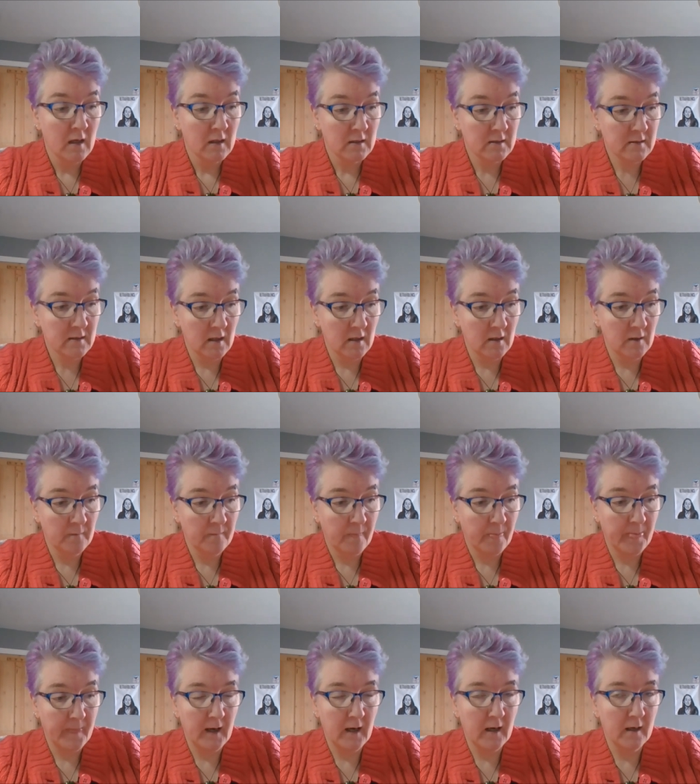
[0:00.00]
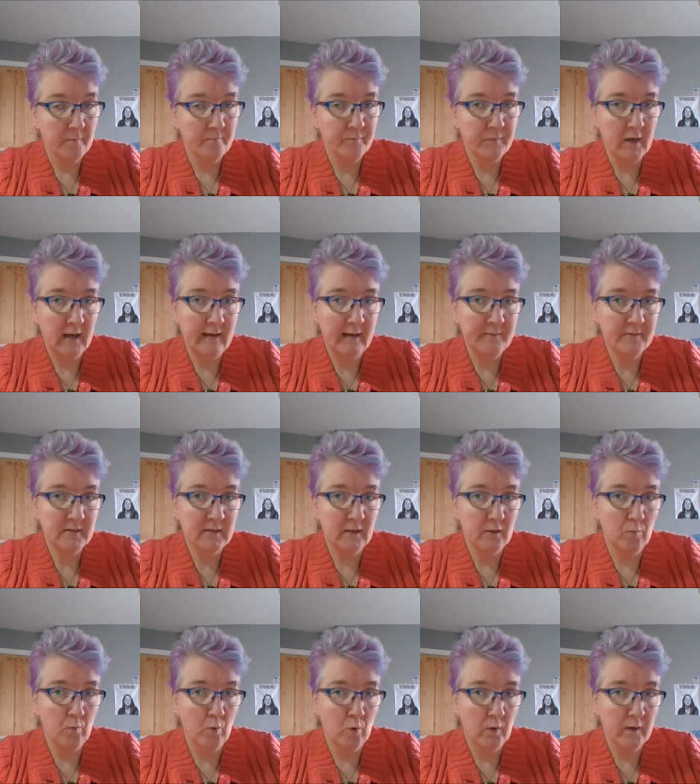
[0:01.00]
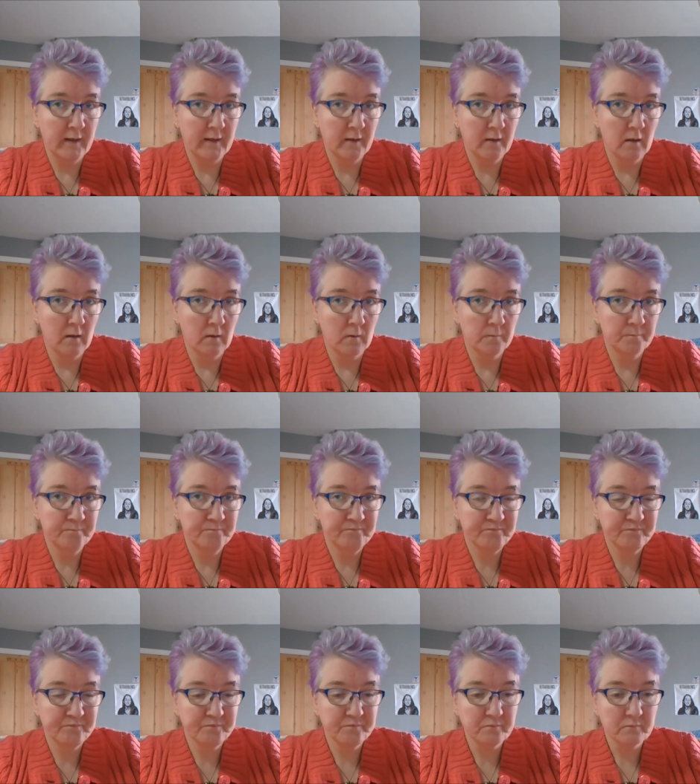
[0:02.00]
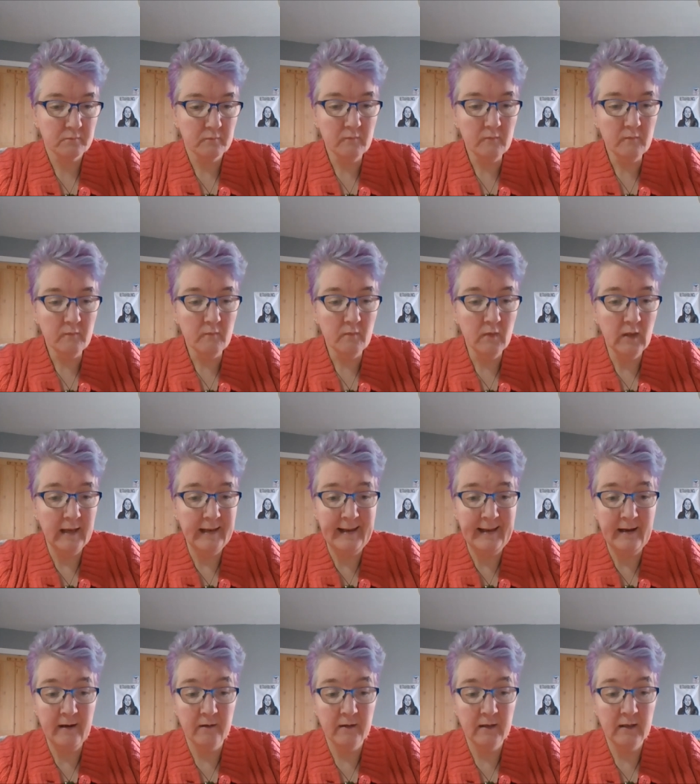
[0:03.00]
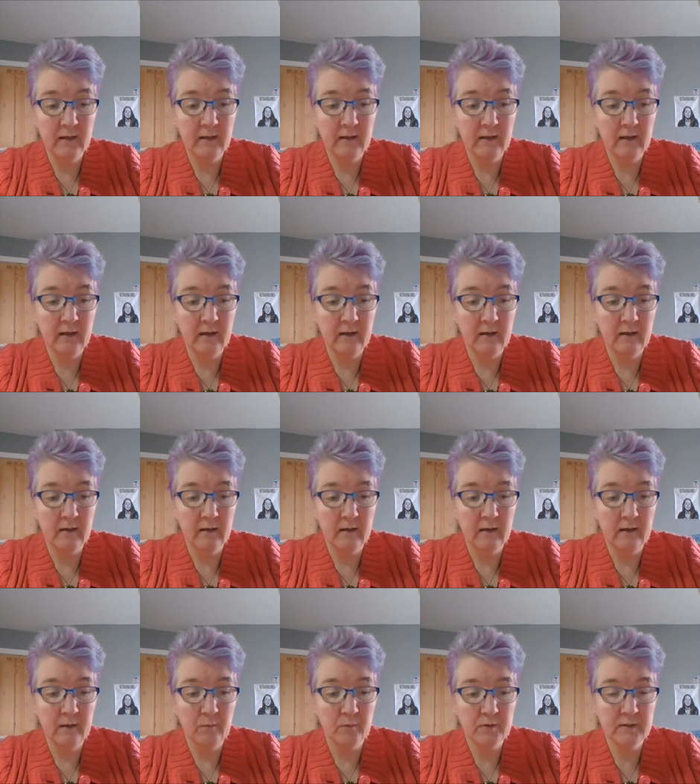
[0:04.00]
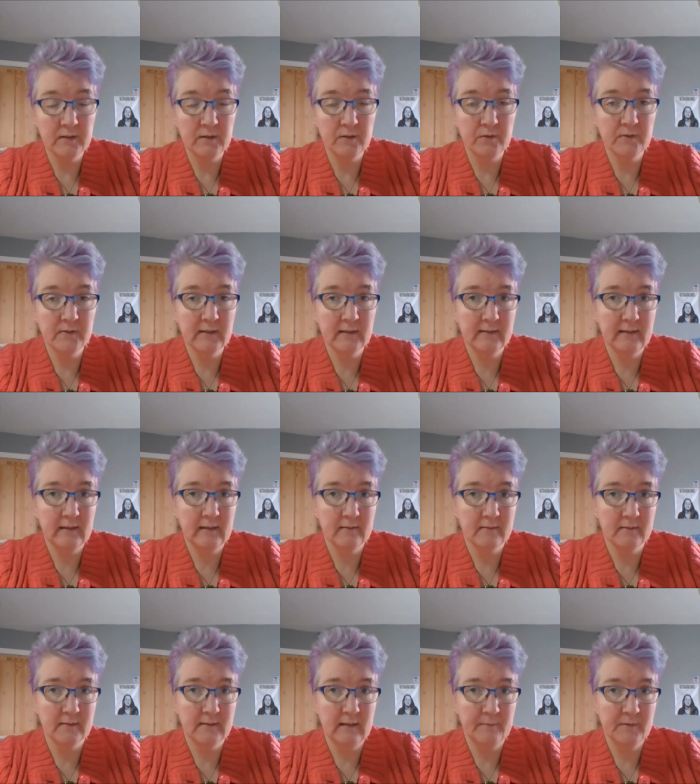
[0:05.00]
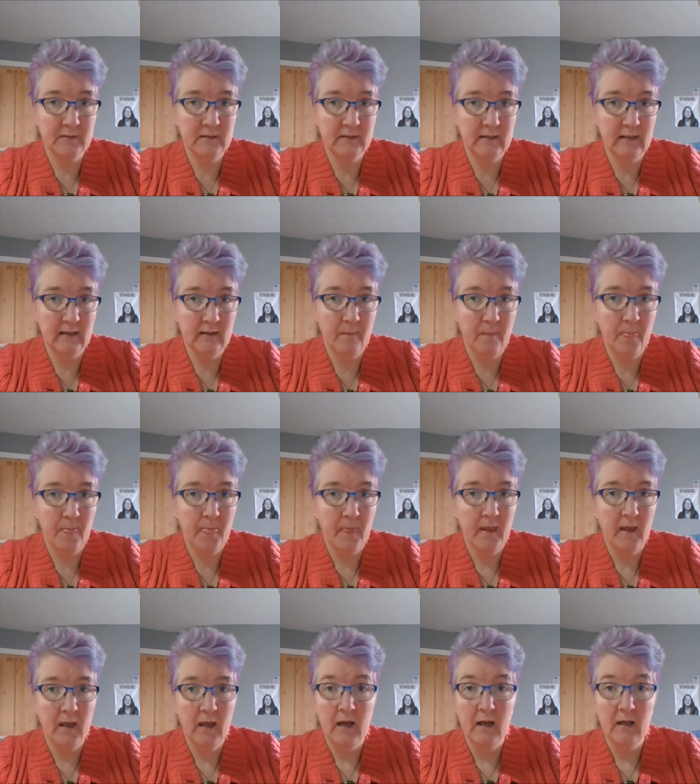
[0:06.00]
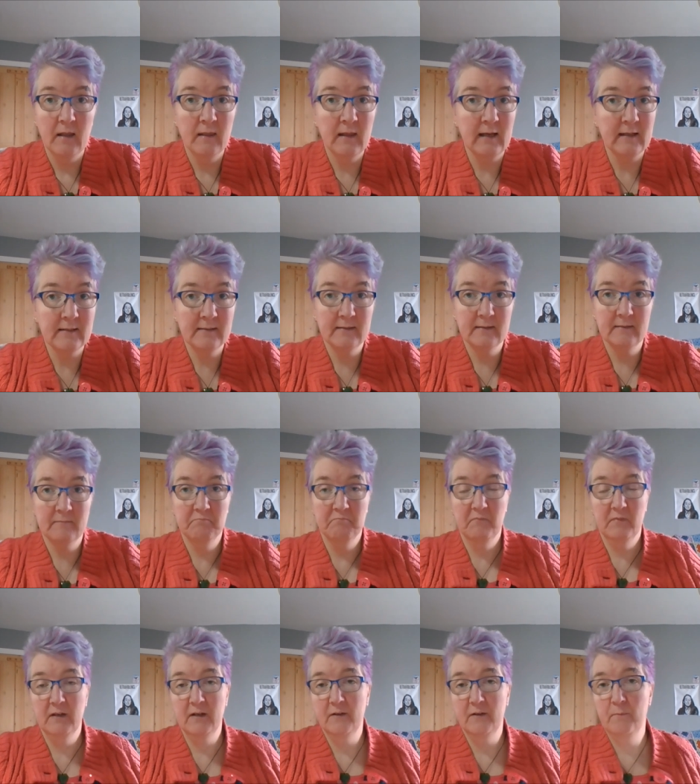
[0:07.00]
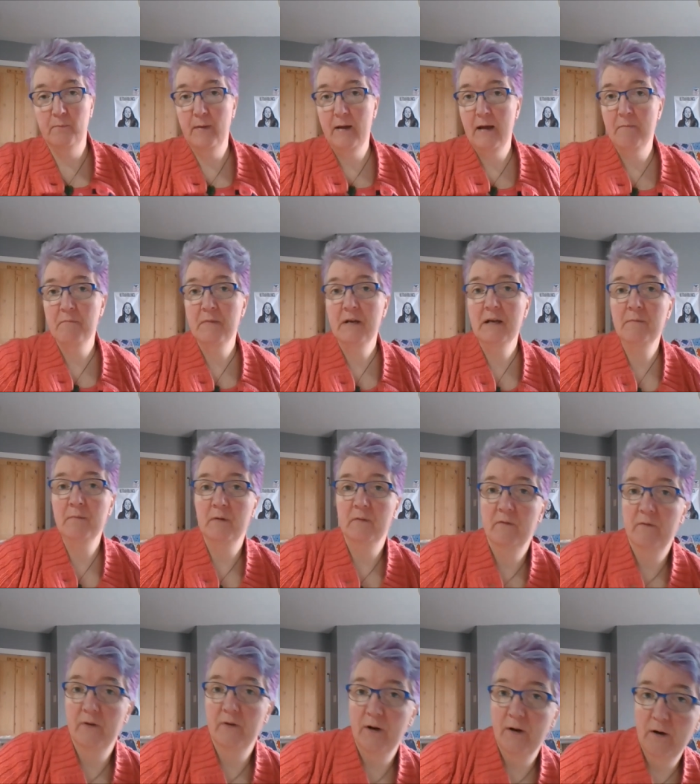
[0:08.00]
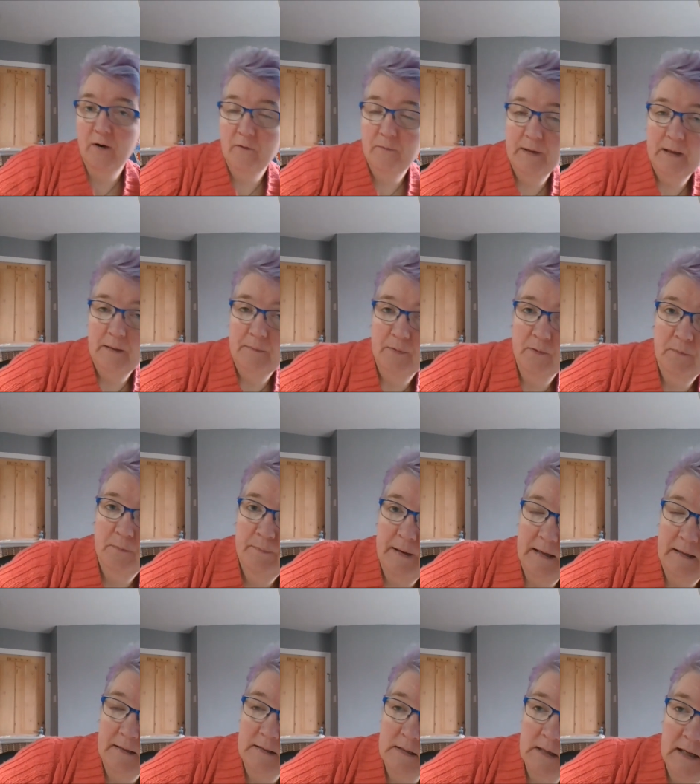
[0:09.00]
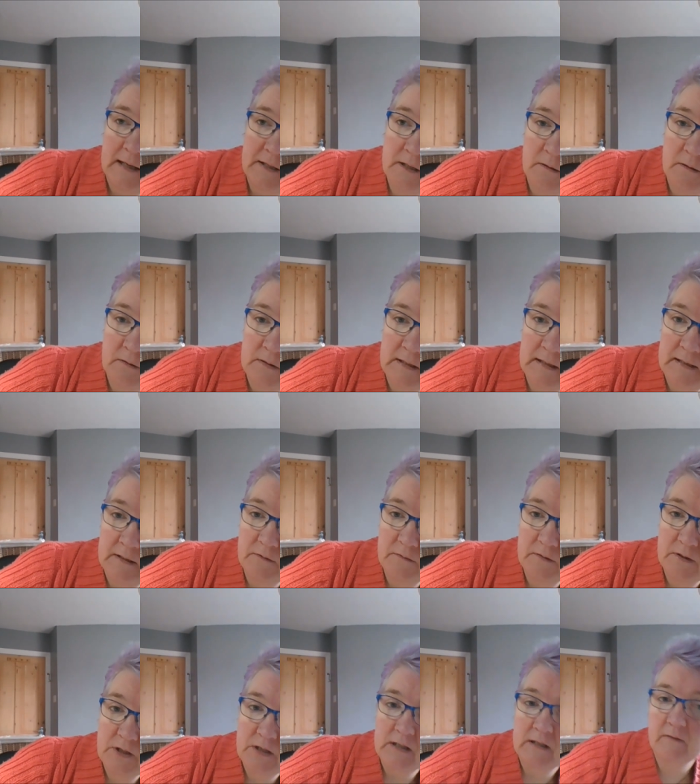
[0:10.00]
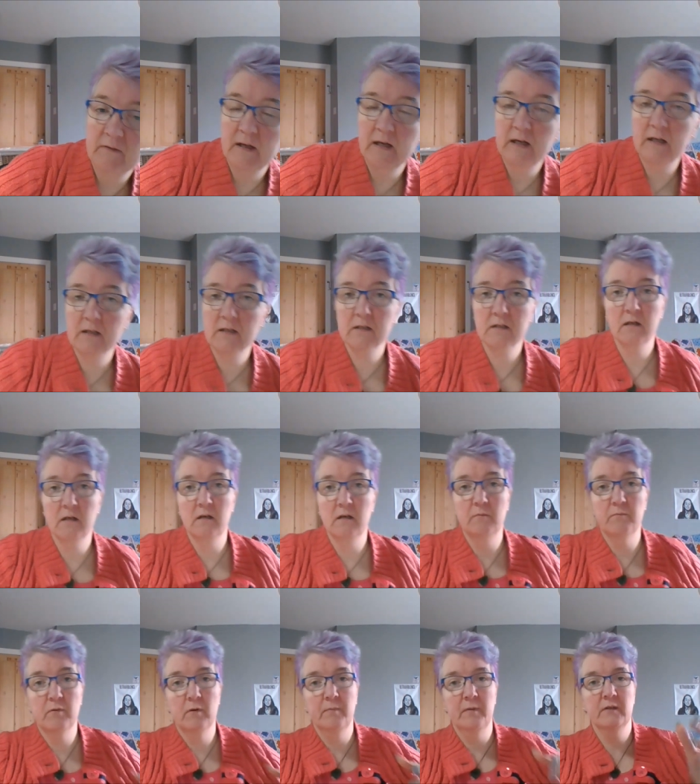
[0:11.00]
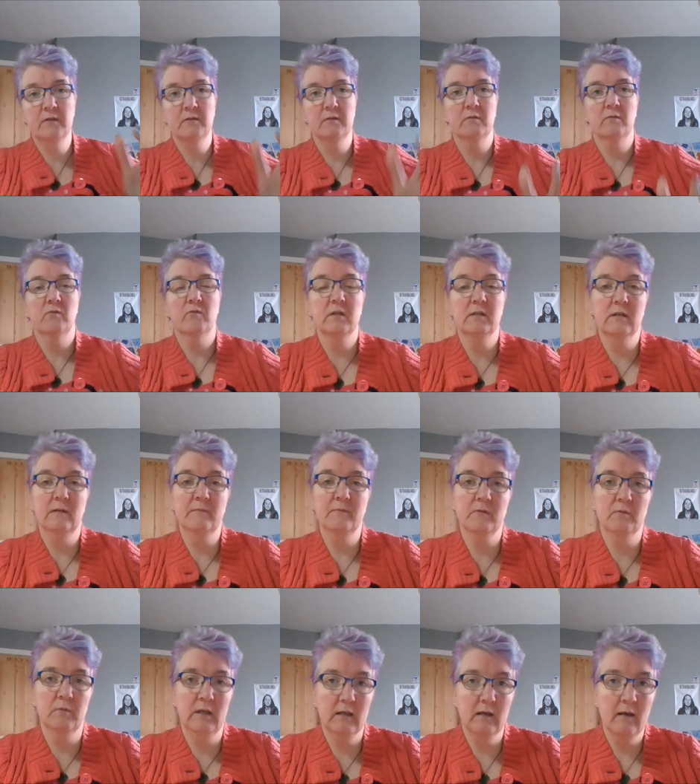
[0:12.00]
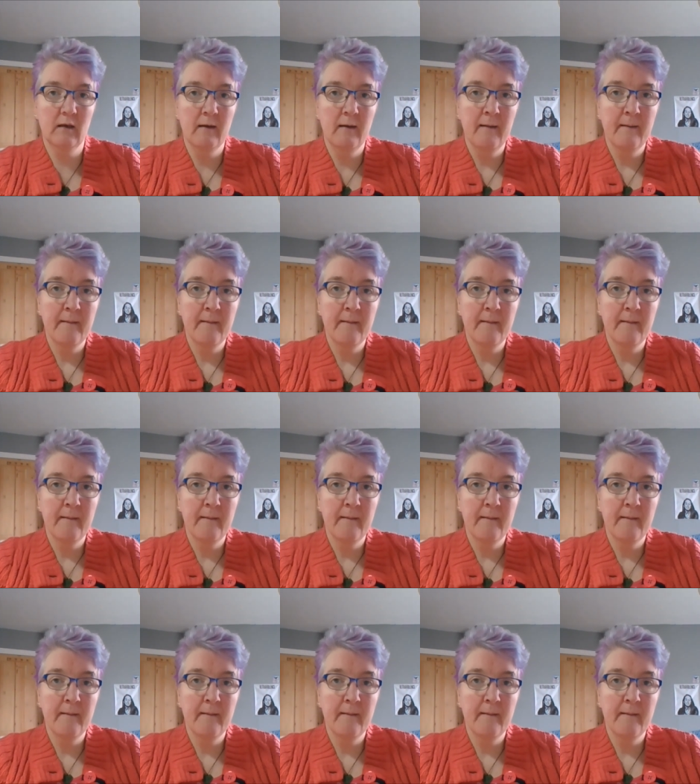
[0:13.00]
So um, I have set a walking goal. Now, uh, I wanted to do 6,000 steps a day. That's you know bare minimum for a lot of people, but I don't tend to achieve that. Uh, probably two or three times a week.